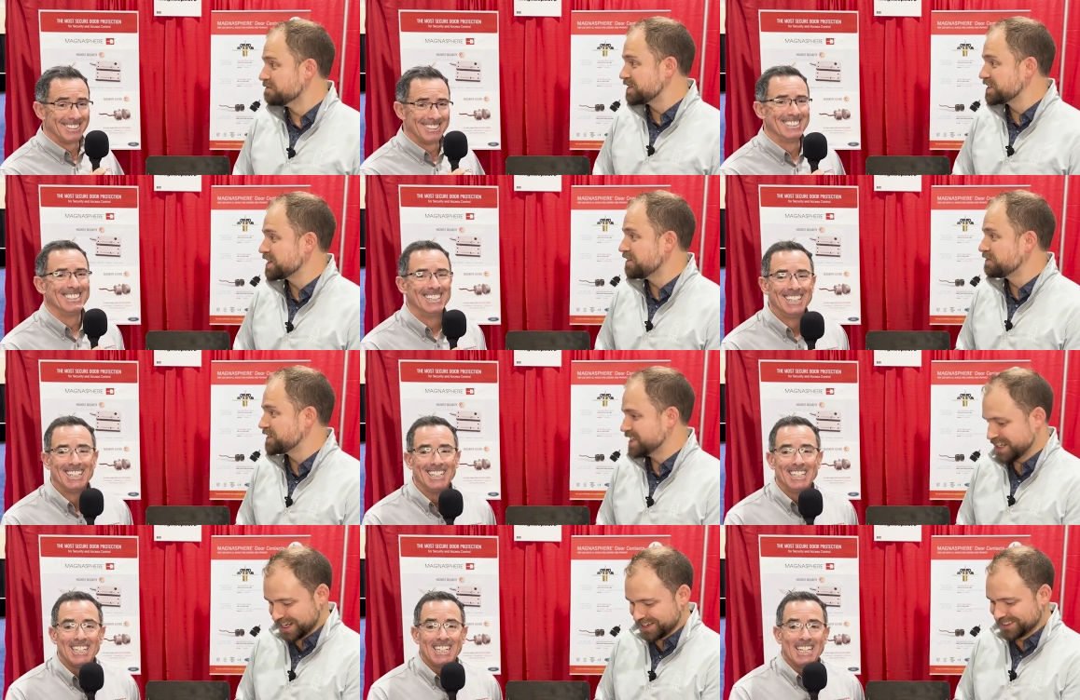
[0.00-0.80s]
Speaker 1: stuff
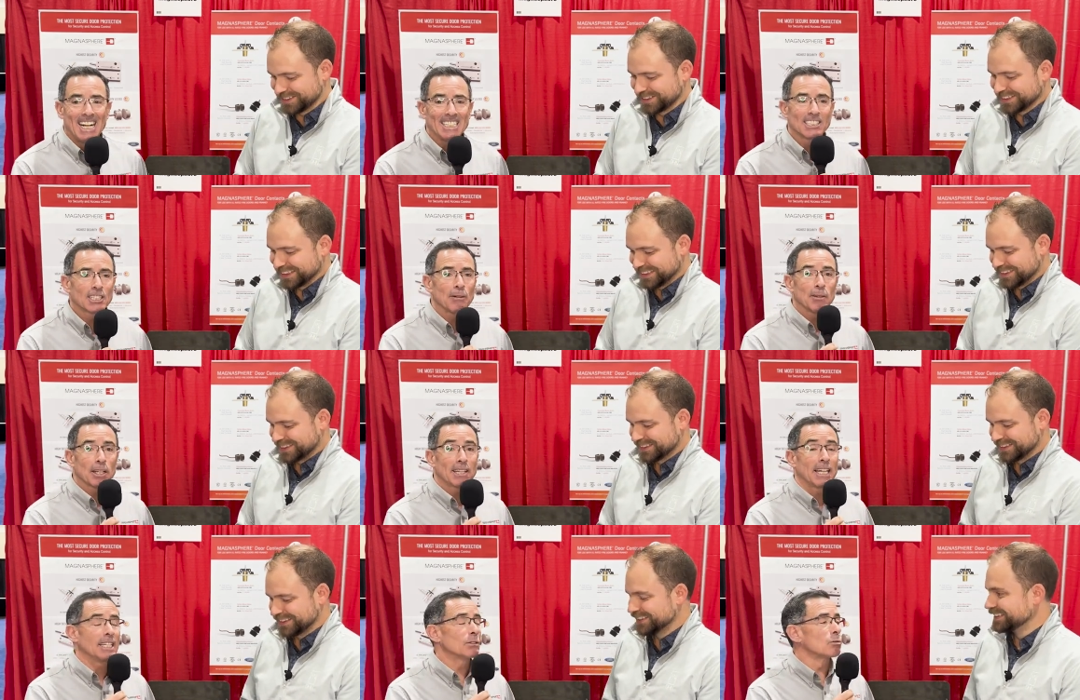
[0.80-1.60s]
today.
Speaker 2: And some of the
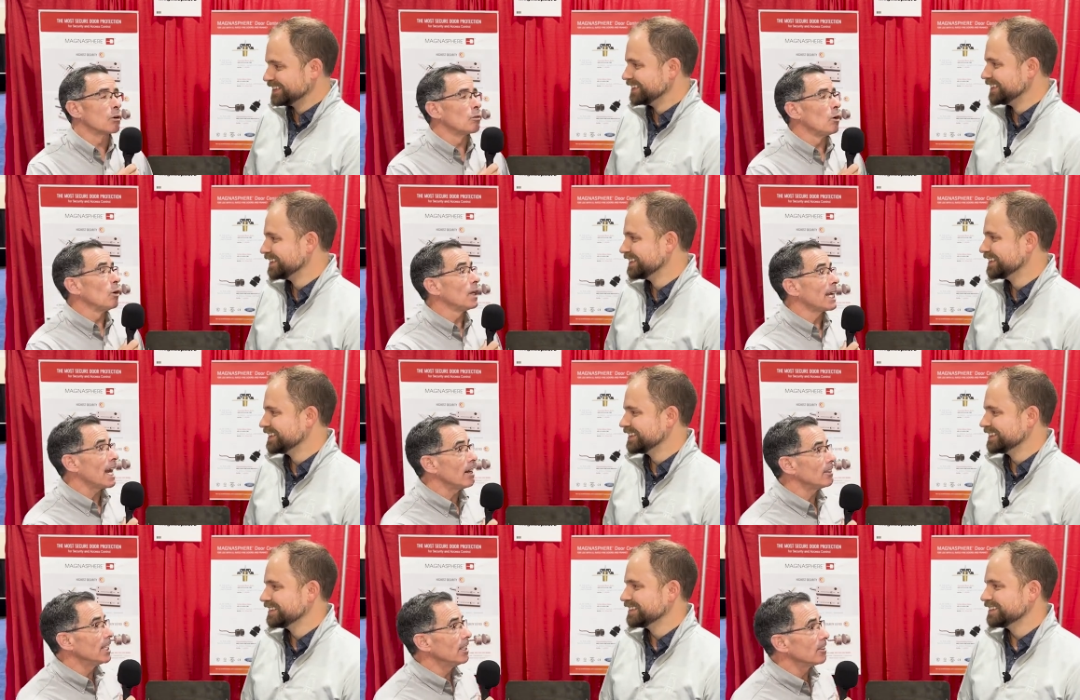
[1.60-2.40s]
things we're rolling
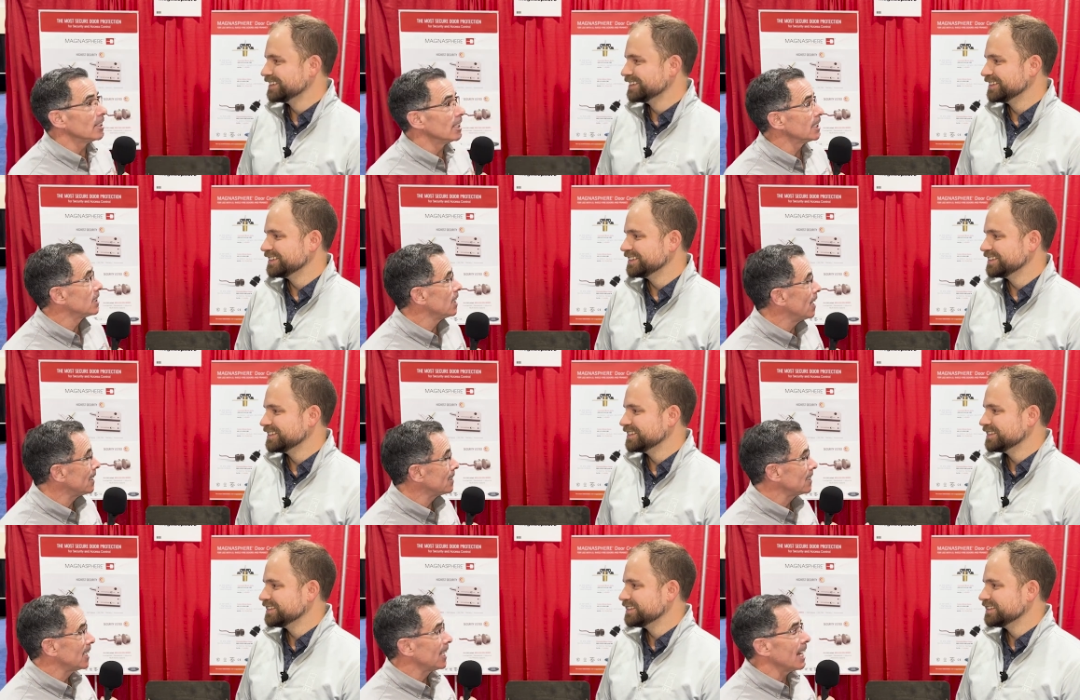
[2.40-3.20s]
out here at,
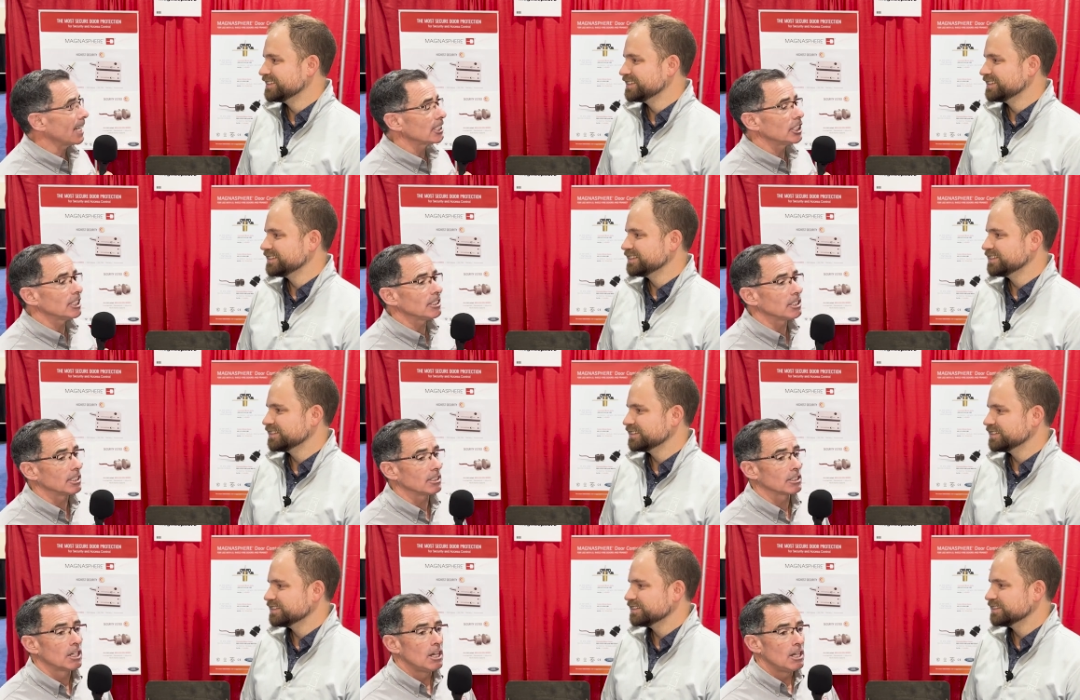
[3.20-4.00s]
at Connections
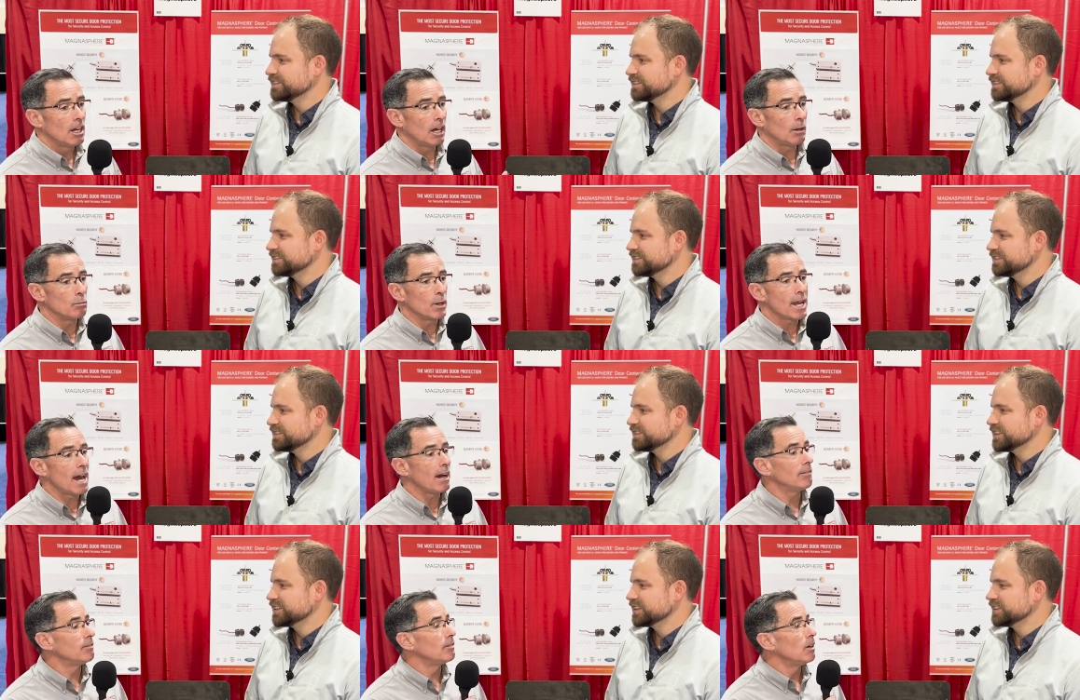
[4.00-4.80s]
is um, we
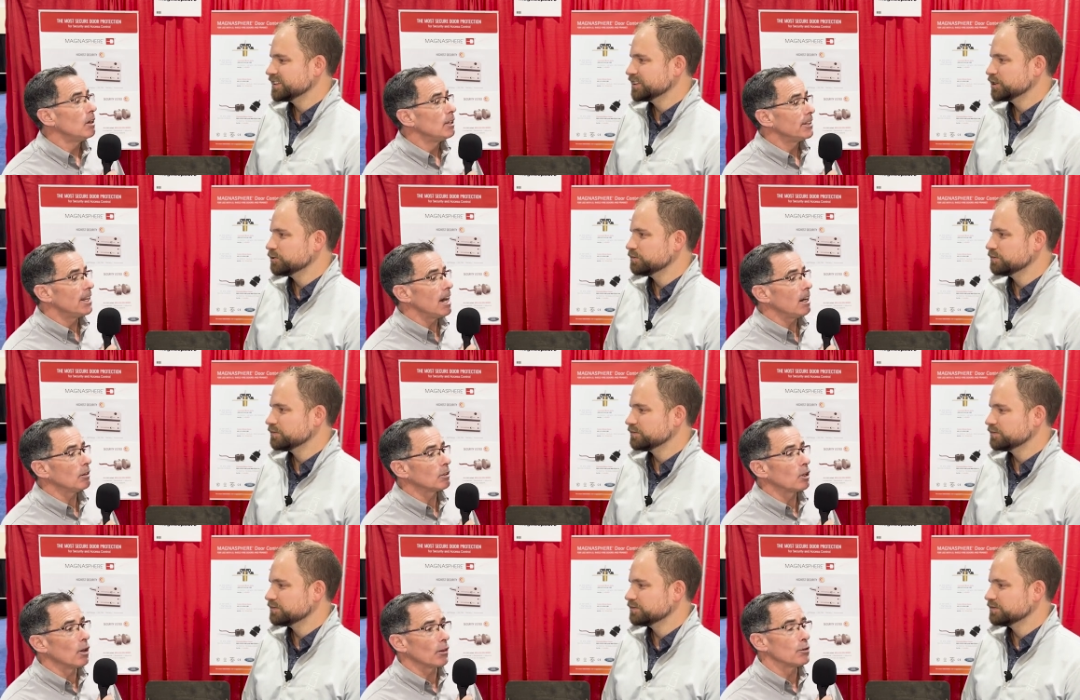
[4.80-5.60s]
have now
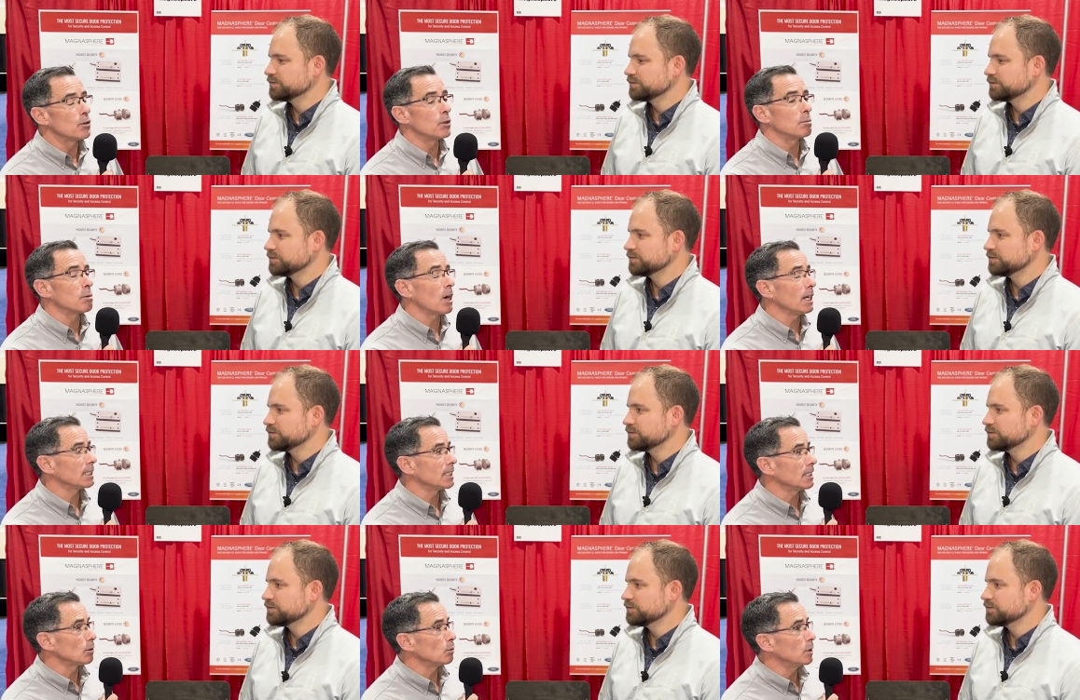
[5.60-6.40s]
gone through the
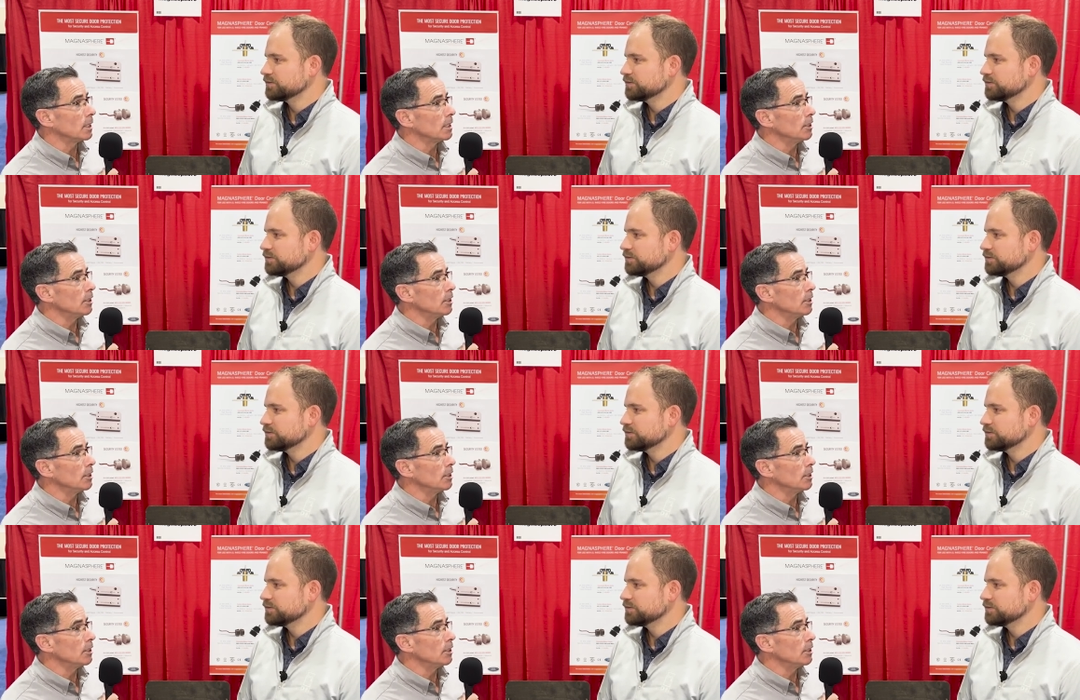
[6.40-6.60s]
process with